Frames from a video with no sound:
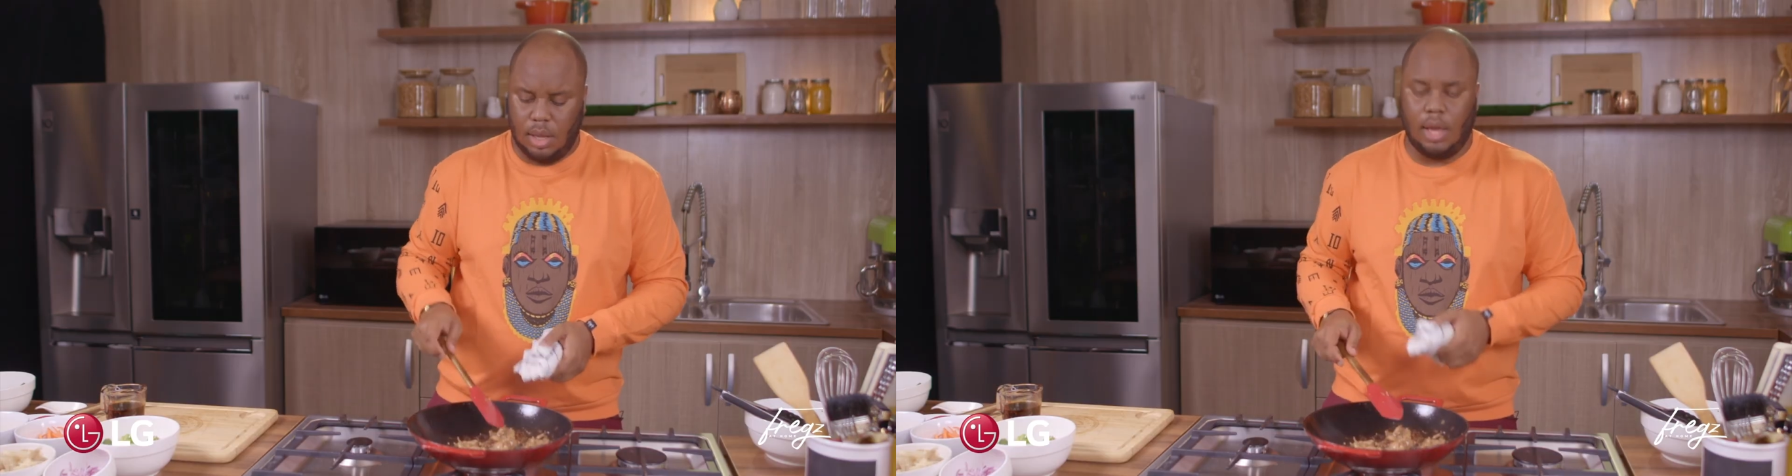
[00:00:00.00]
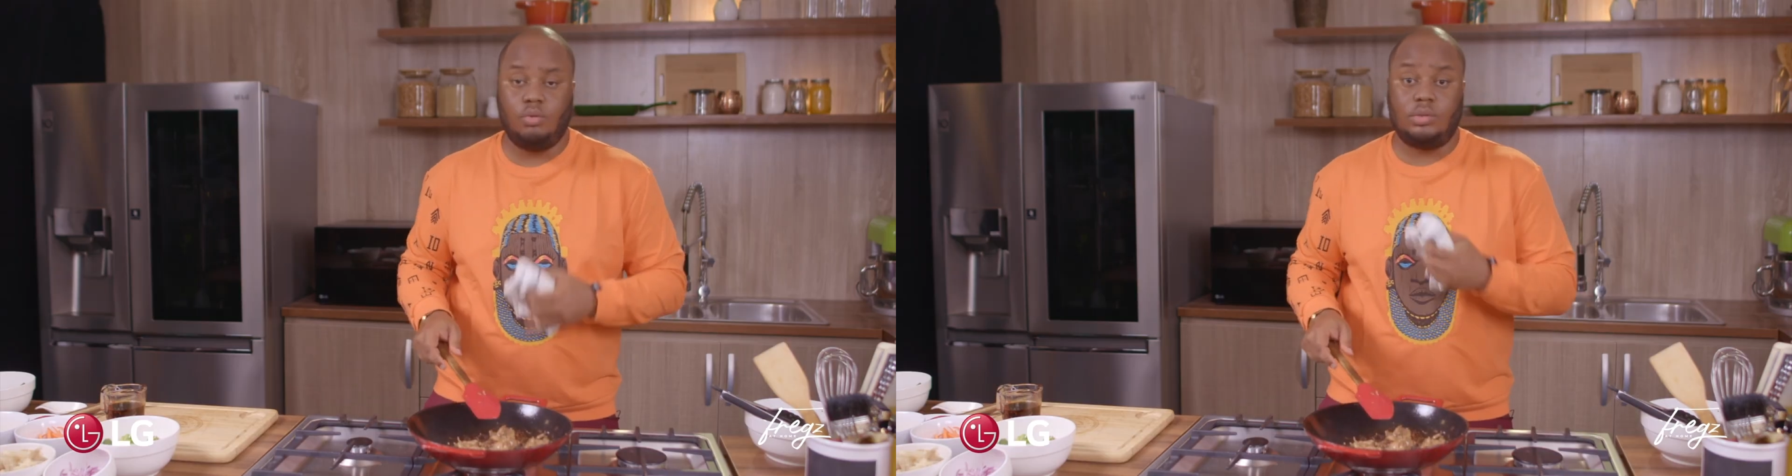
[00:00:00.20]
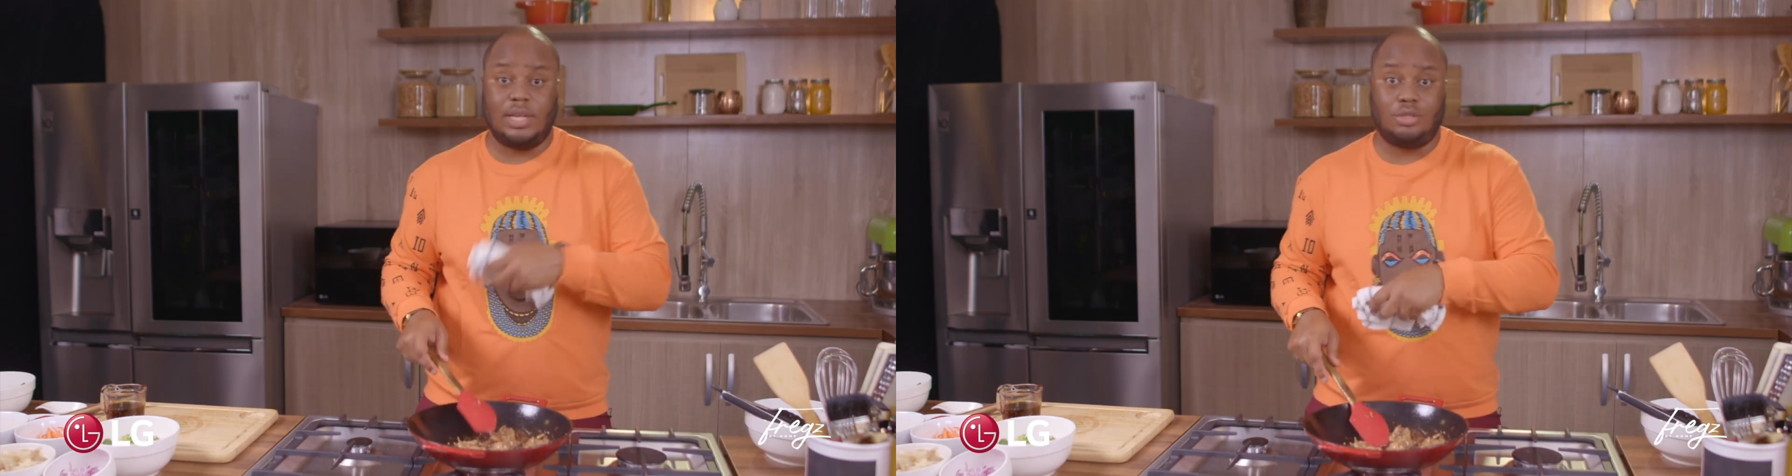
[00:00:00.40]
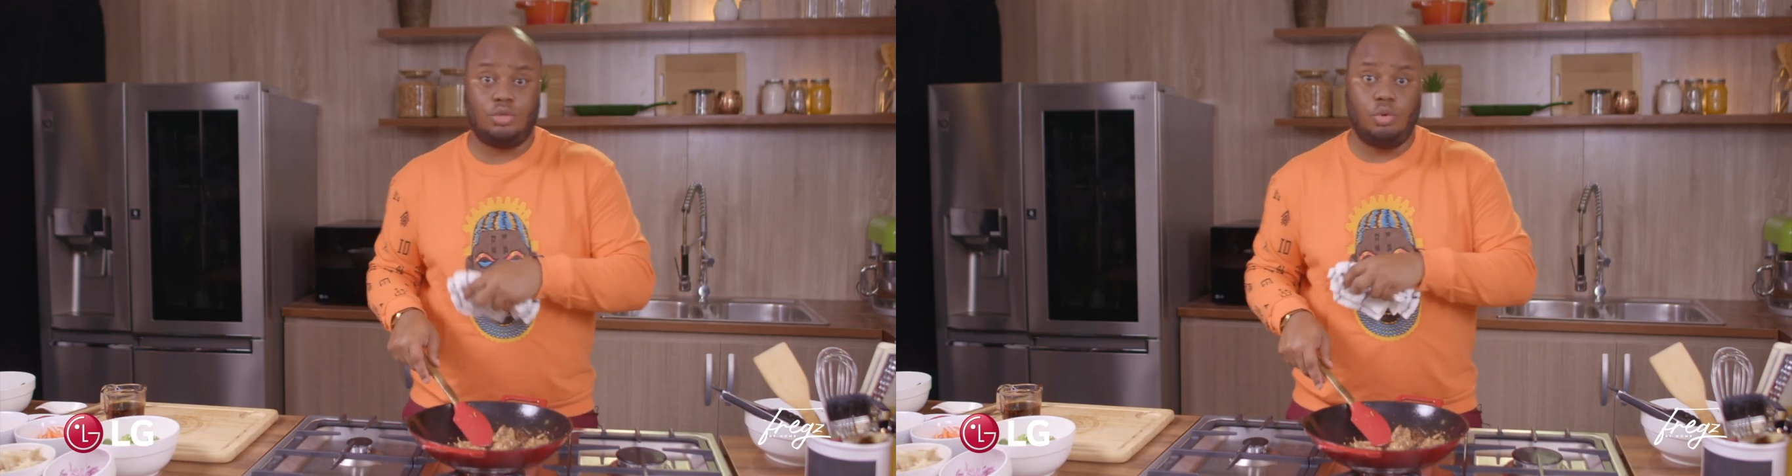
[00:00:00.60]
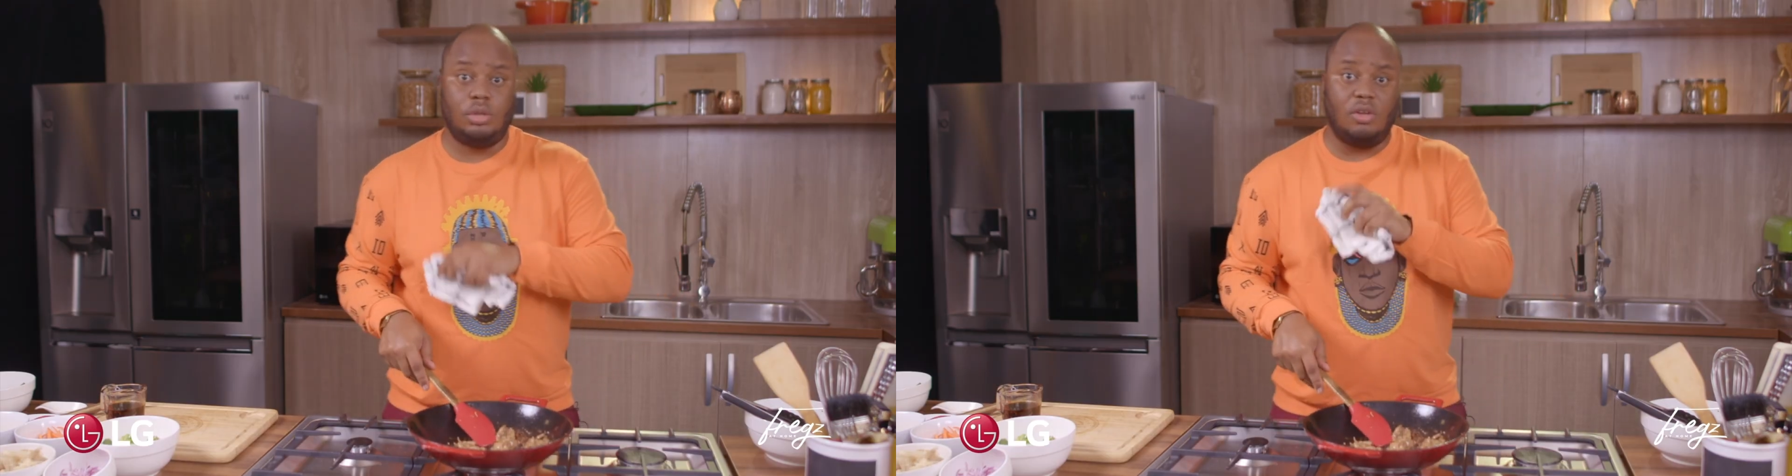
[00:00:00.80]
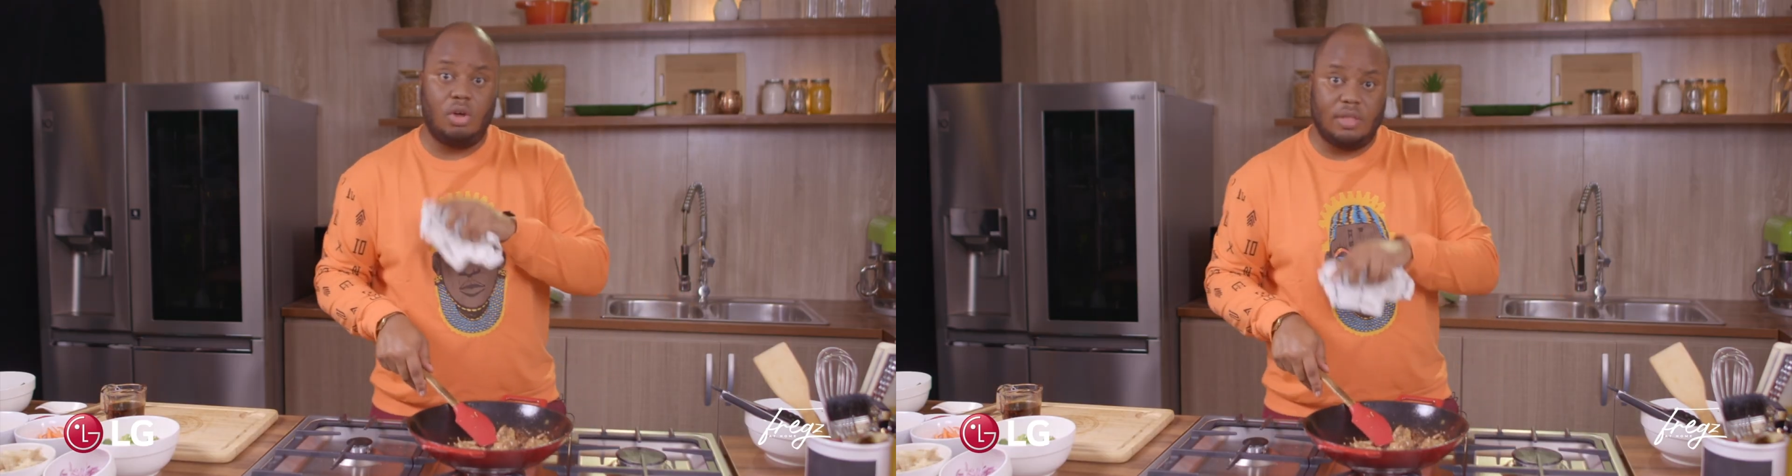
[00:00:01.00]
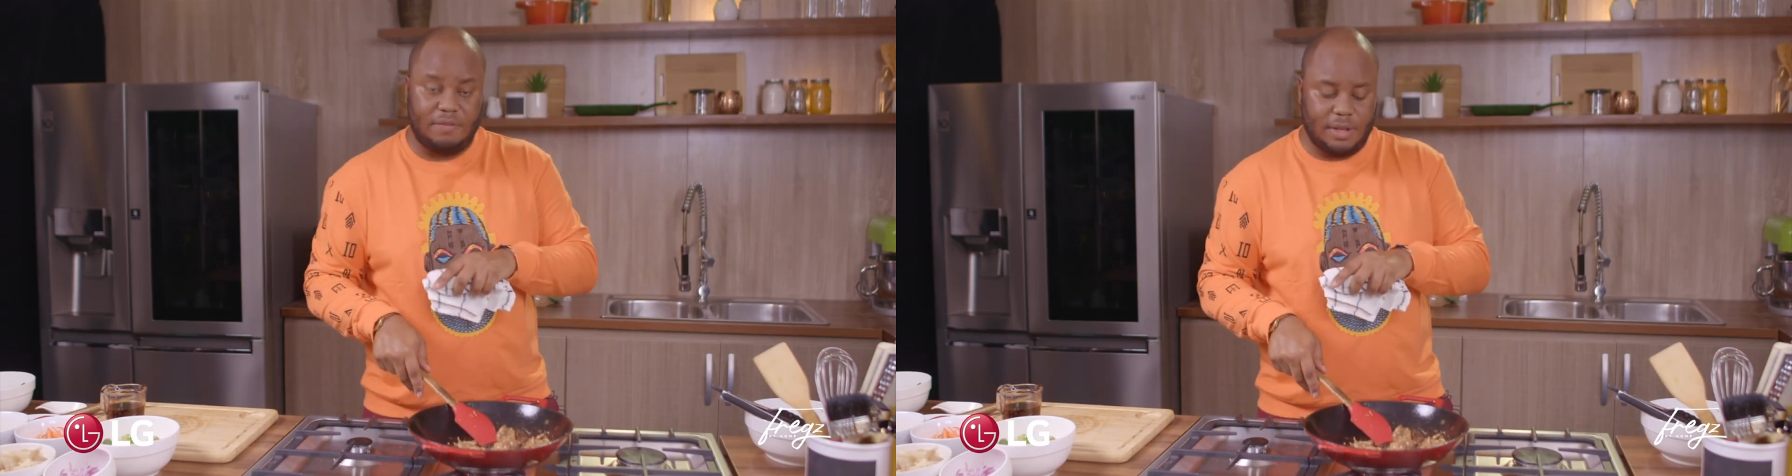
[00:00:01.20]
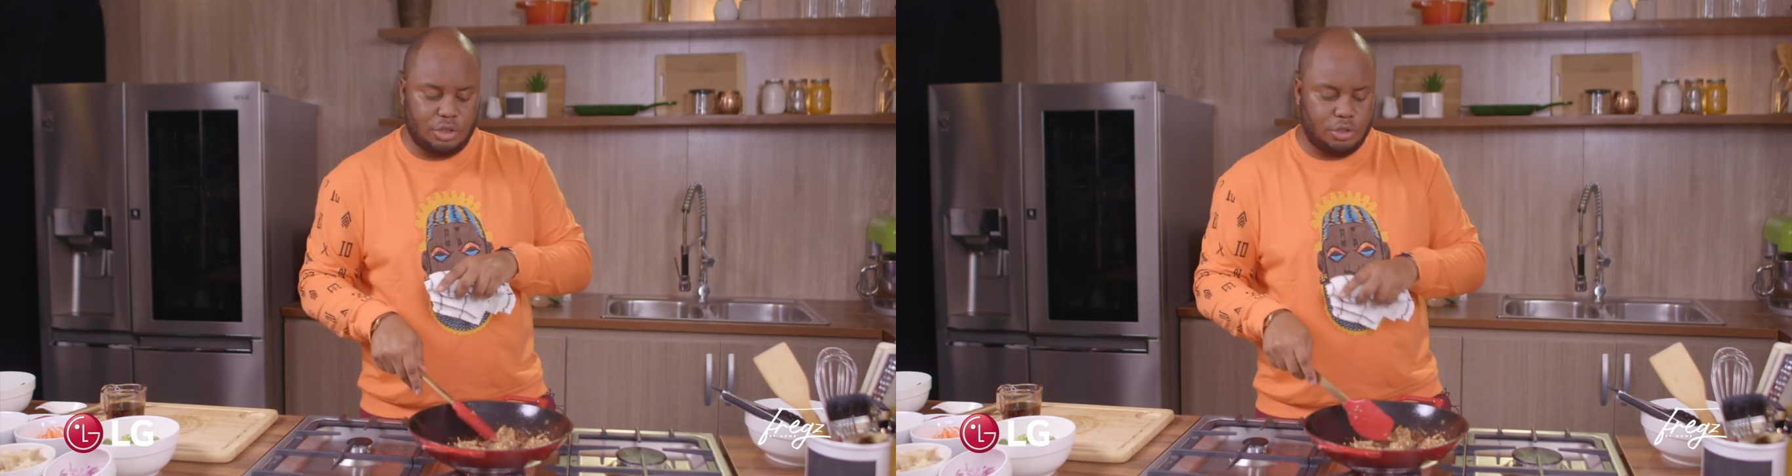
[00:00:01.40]
And we'll start to cook the other
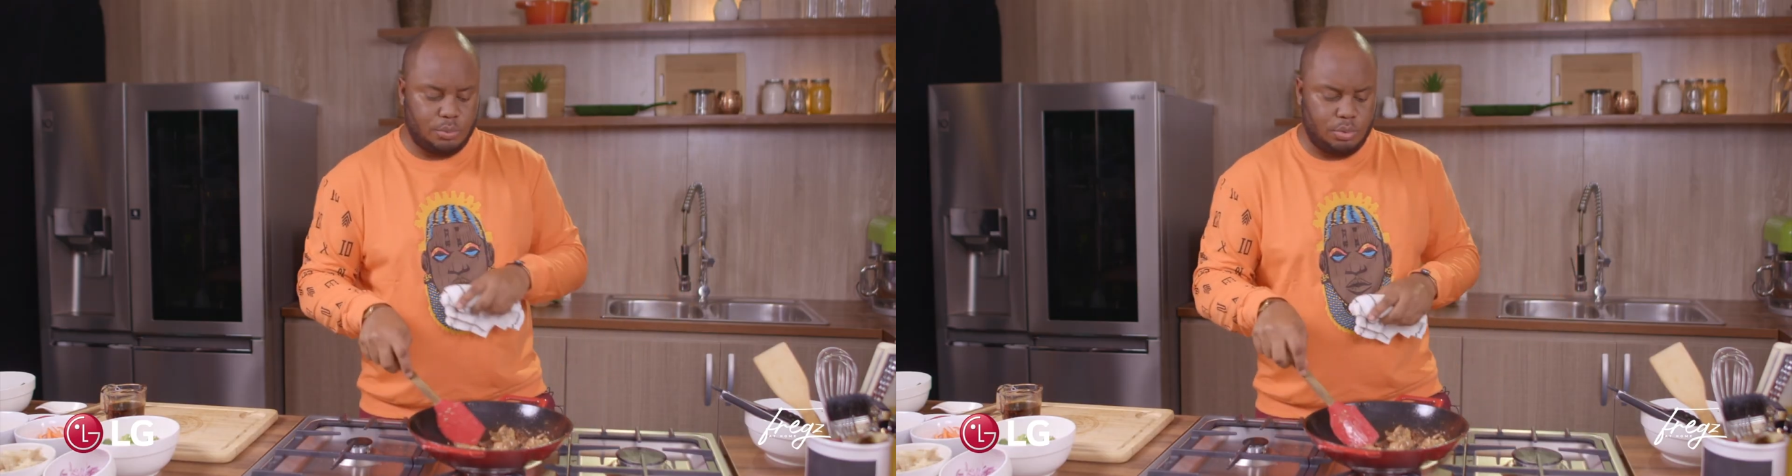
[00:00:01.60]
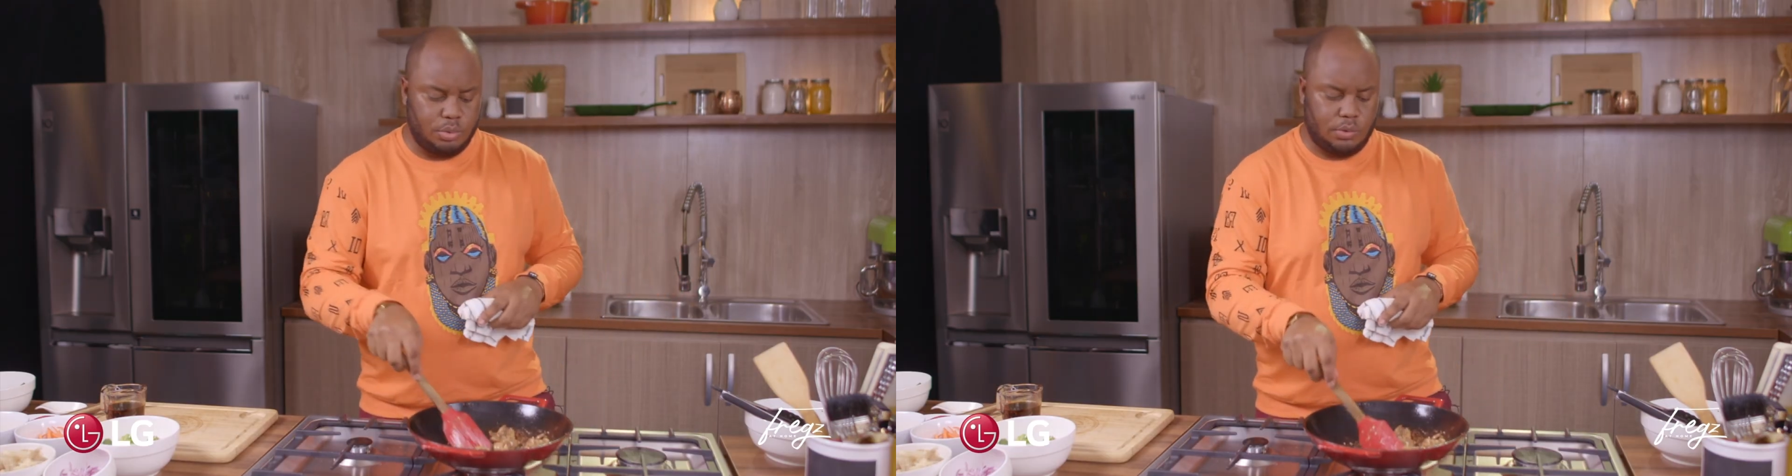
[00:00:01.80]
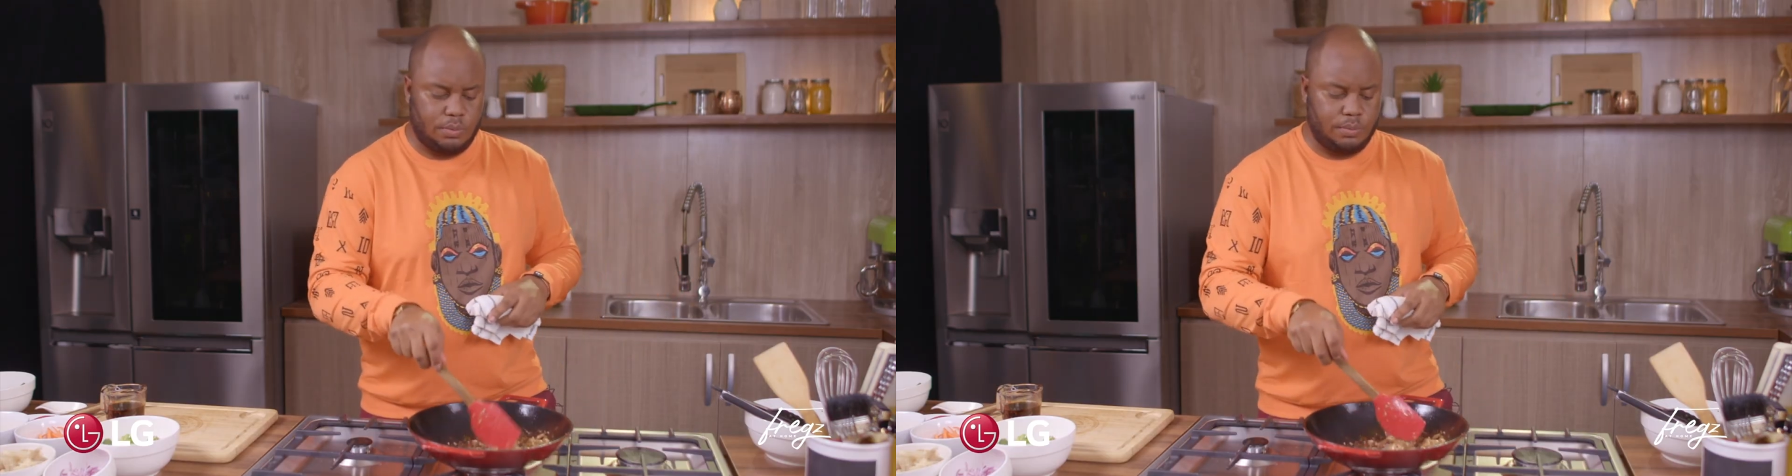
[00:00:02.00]
vegetables.